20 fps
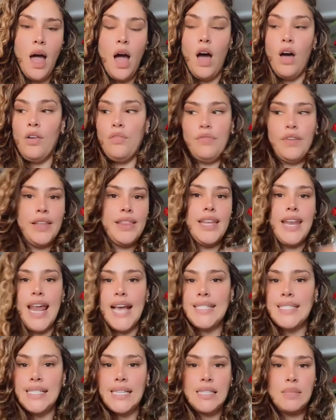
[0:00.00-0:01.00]
Of in the
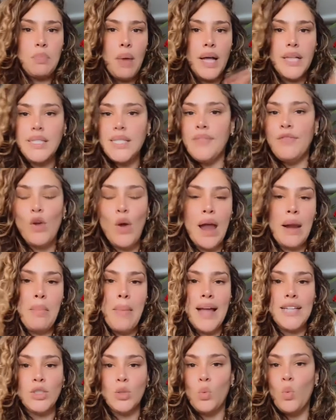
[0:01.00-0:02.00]
next 6 months, if you had a
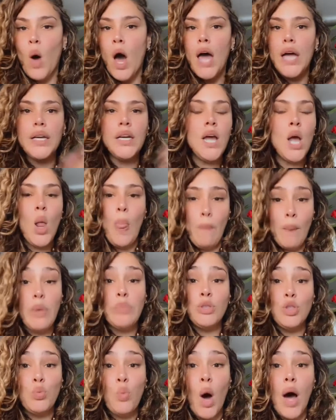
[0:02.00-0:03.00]
magic wand, what
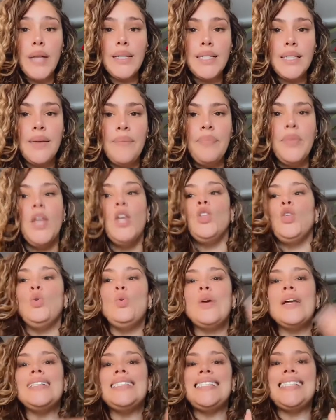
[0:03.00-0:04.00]
would you want?
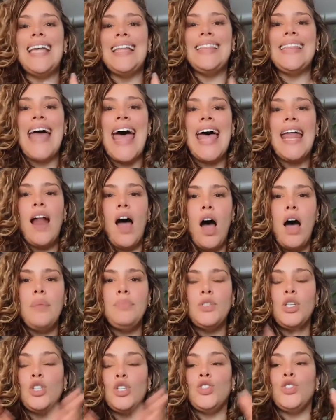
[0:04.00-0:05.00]
You can send that
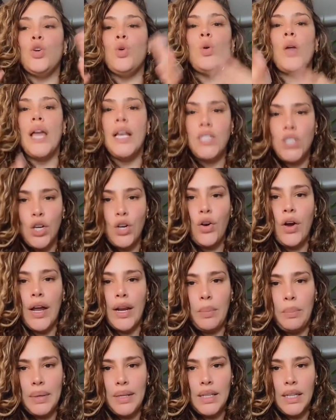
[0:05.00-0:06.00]
up to showcase your
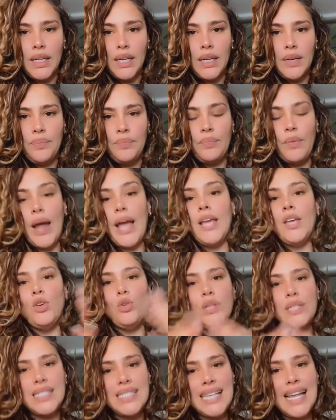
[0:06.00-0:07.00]
credibility, right? You
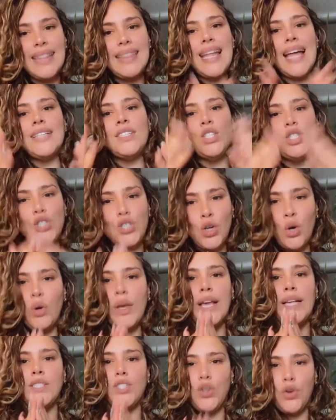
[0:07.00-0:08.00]
can send that to
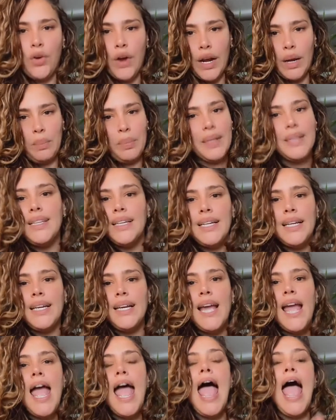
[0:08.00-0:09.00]
showcase your
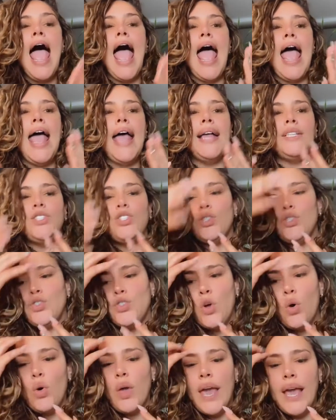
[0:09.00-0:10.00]
credibility and to
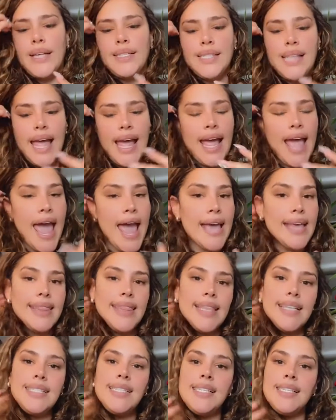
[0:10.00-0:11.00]
showcase hey,
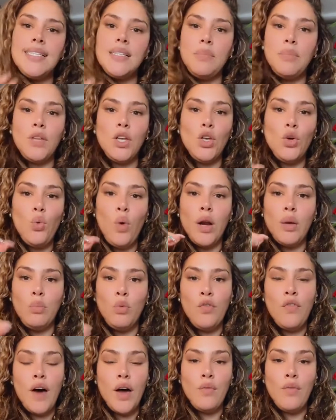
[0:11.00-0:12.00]
this is something you want
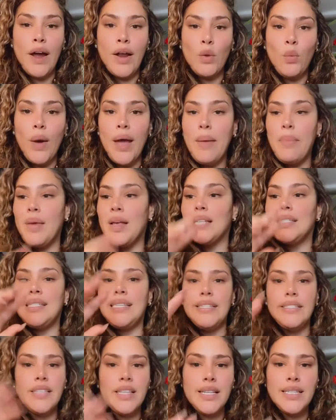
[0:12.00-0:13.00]
to move on right away because
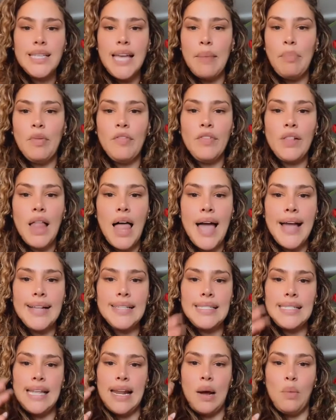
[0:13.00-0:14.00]
these are the type of
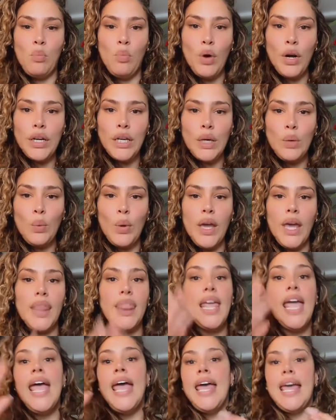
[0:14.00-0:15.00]
clients that I'm working
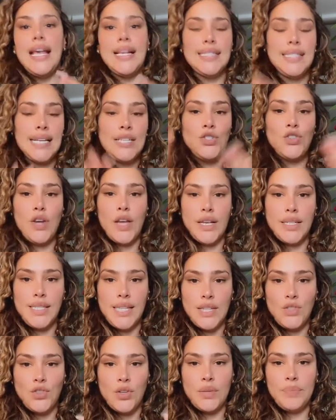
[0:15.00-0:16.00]
with, etc.,
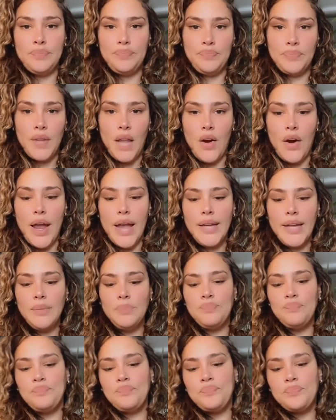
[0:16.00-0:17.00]
etc. All
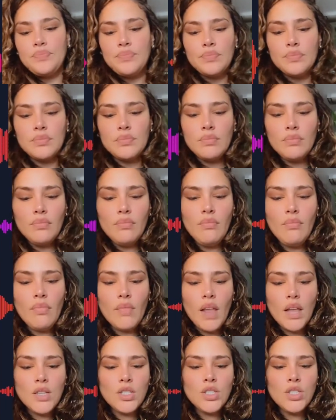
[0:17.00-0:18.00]
right.
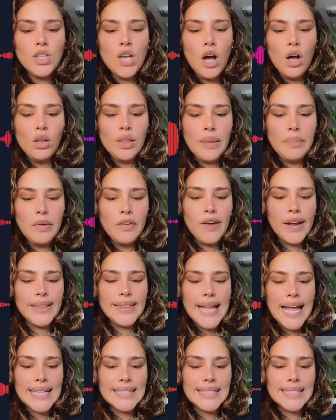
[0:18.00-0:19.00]
So let me
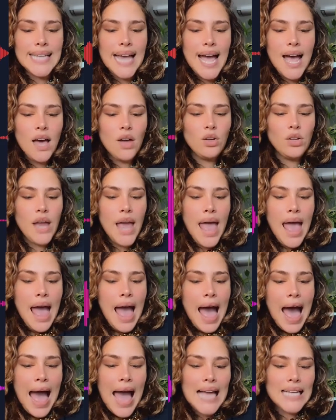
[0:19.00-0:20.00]
write that down.
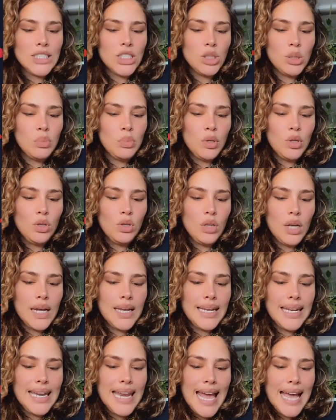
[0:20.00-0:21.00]
Actionable
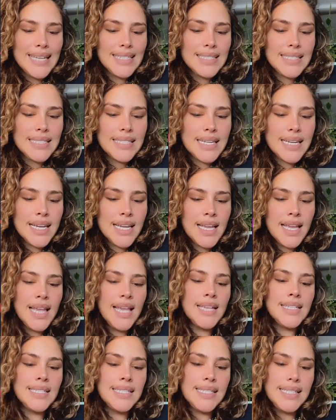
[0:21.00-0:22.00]
next
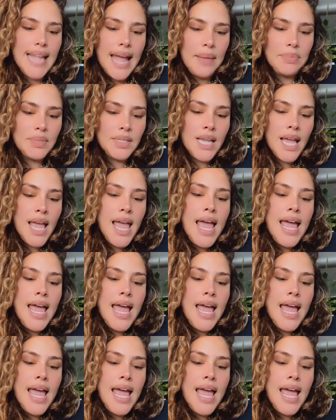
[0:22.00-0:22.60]
steps.